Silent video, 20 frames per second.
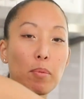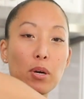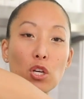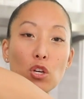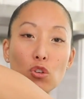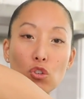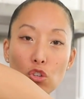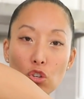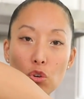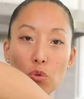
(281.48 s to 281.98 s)
but
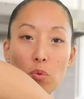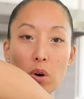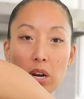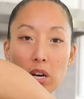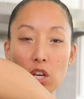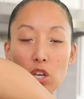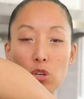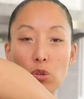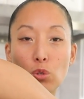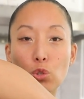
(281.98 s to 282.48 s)
you do
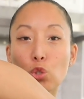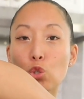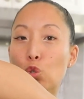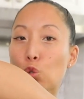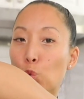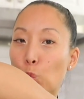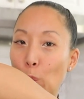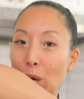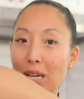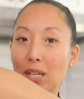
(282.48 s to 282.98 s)
wanna use
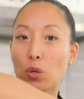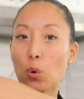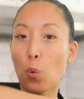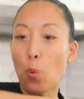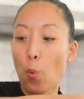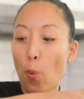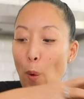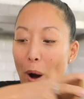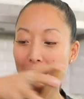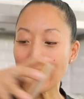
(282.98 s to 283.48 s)
sweet
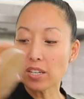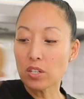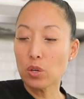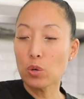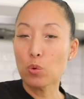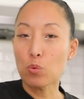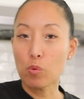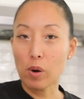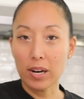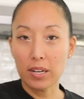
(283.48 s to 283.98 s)
white
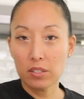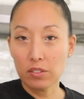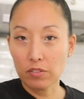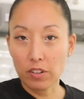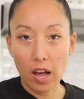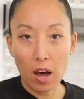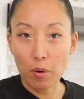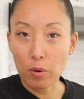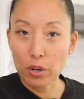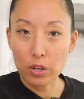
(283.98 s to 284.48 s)
rice
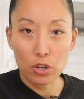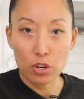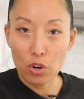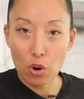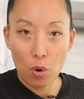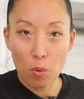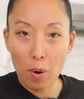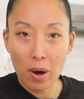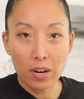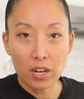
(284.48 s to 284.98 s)
flour. You
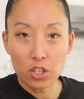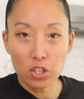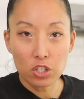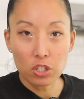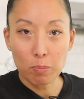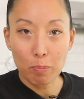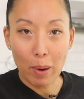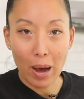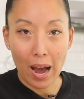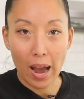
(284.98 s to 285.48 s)
don't wanna
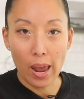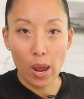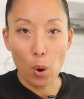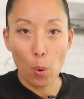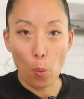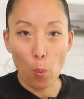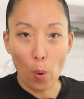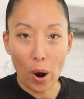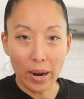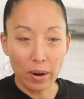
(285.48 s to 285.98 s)
just buy
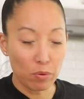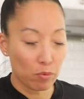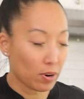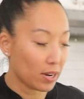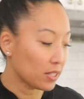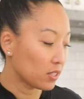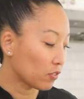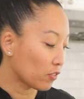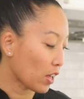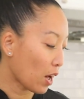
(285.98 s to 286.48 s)
white
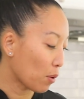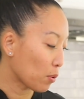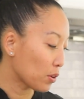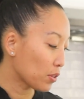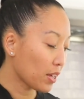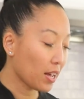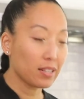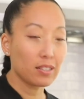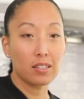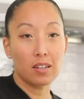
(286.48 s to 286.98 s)
rice flour.
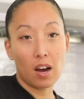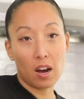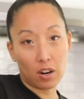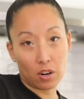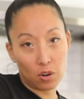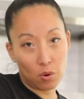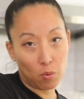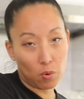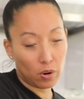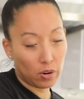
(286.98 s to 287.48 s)
That's not
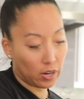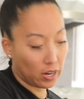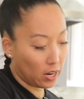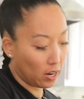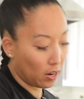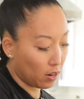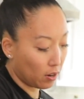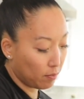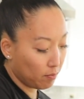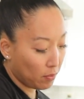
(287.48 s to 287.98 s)
gonna work here.